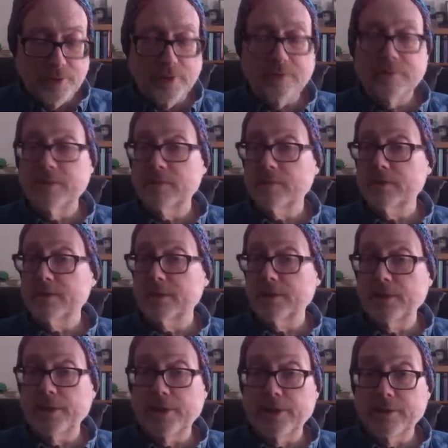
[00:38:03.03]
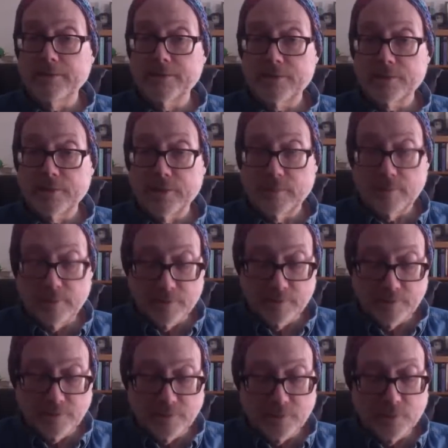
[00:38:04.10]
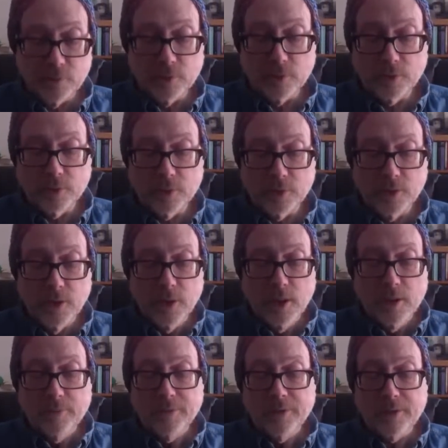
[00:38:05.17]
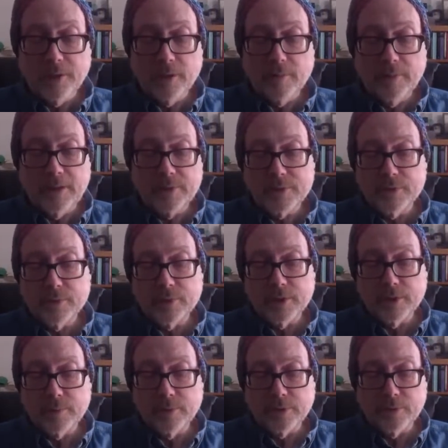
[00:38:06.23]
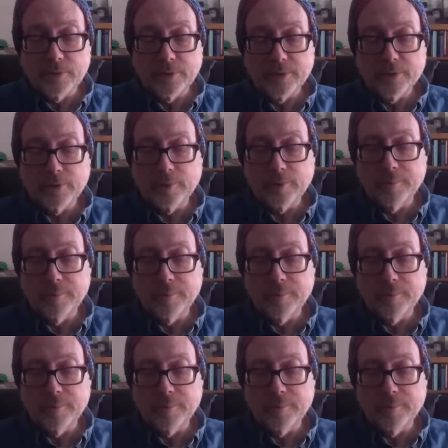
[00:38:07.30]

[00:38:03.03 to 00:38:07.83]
I've never done a live stream before. Thinking about doing them on a regular